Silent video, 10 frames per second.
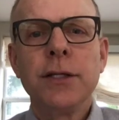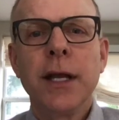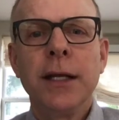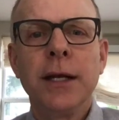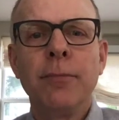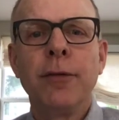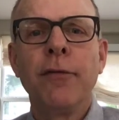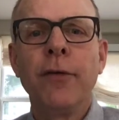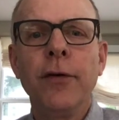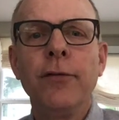And I'd
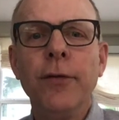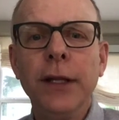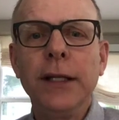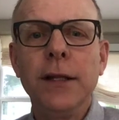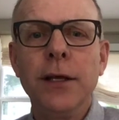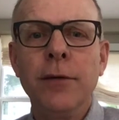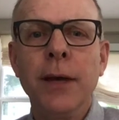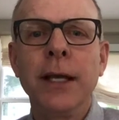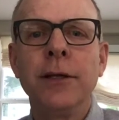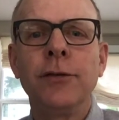prefer really that you
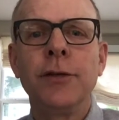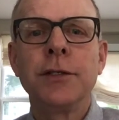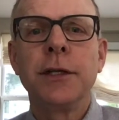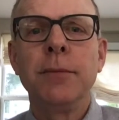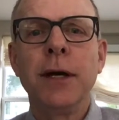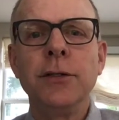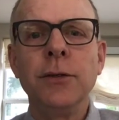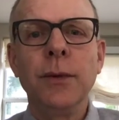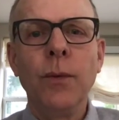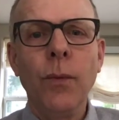make a decision about
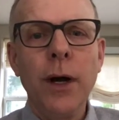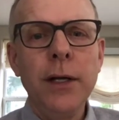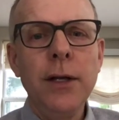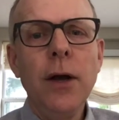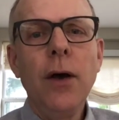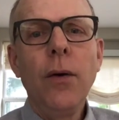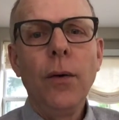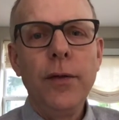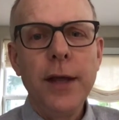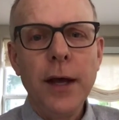doing one
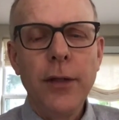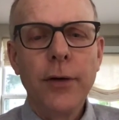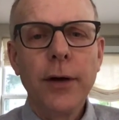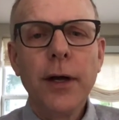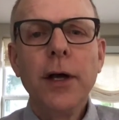or the other.